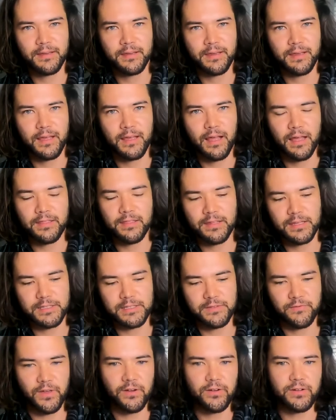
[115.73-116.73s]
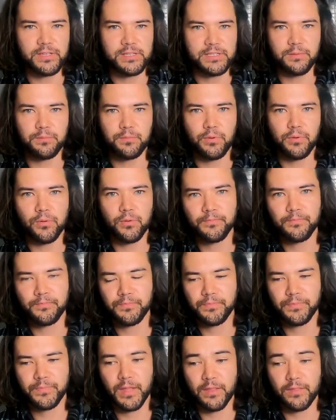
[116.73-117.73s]
I think it's very simple.
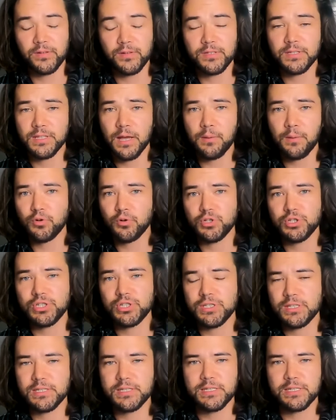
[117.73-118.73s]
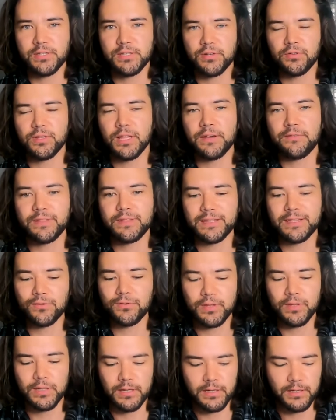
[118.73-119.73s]
And there's a lot more geniuses in your life than you
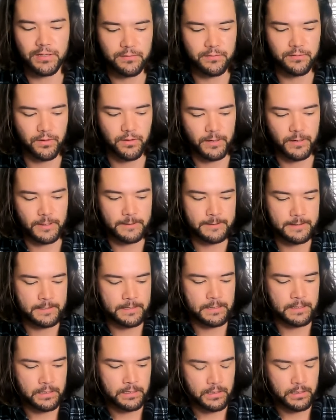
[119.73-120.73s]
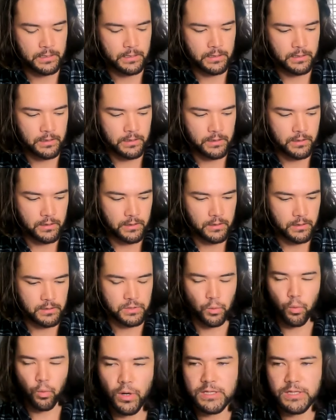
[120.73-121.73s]
think, right? So,
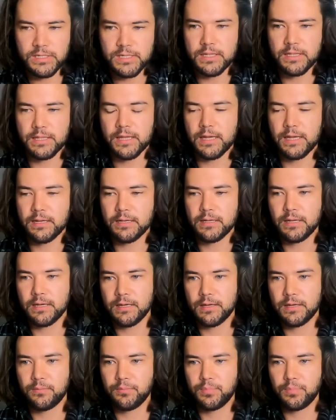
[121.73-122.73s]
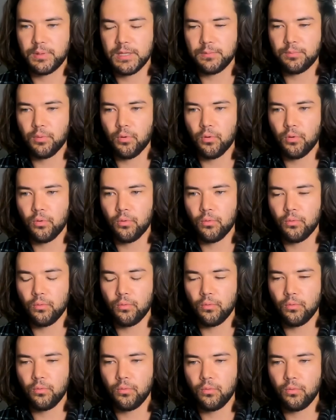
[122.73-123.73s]
what it that people,
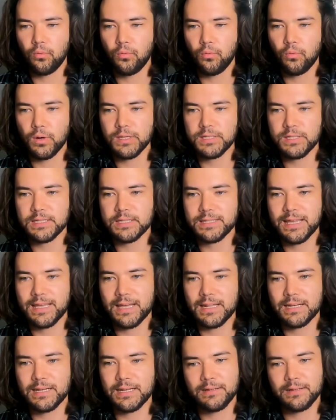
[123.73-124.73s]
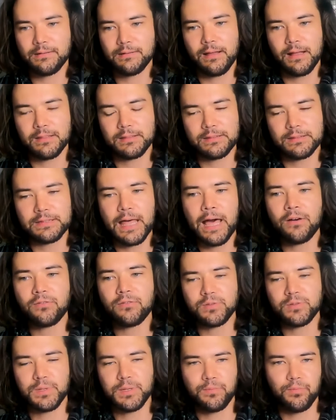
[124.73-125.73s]
what is it that allows
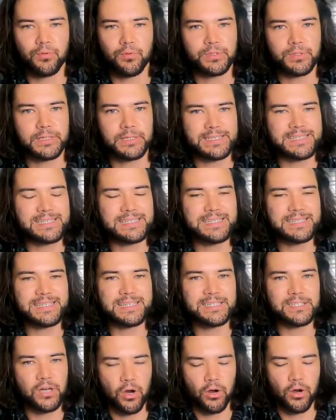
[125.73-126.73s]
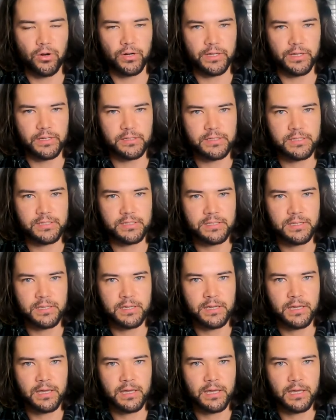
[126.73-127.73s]
people to see targets
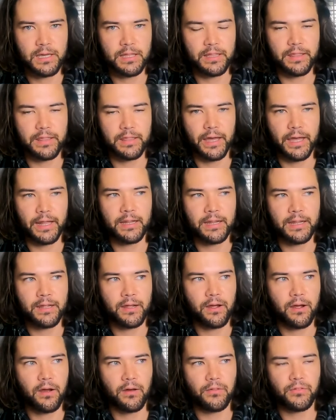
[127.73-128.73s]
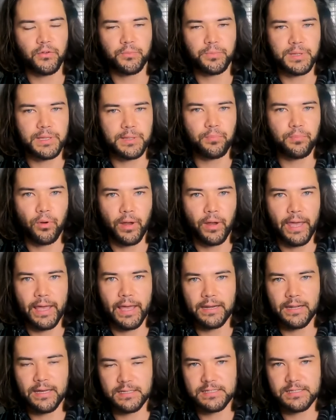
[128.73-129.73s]
that other people
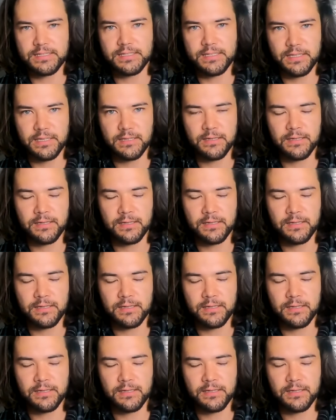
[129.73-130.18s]
cannot see?